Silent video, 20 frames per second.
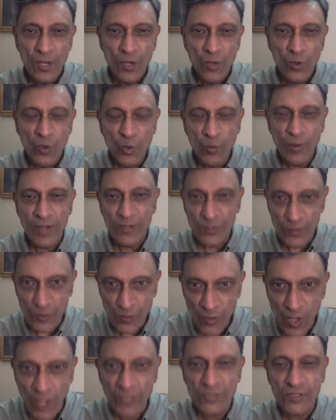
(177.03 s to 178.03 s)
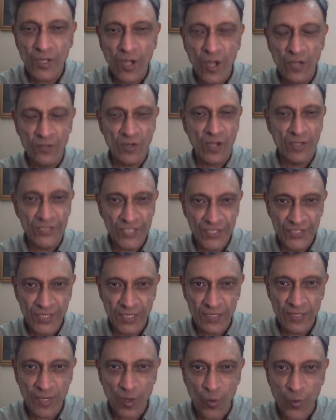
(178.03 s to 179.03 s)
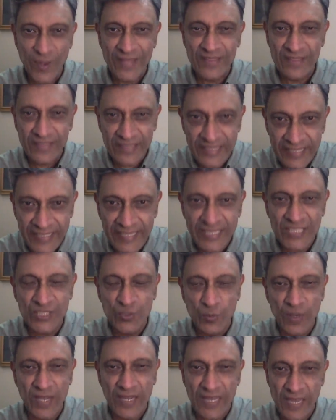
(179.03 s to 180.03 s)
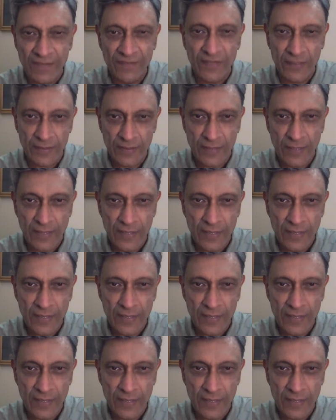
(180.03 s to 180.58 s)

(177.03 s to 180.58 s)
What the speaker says: who were not on oxygen, when these were given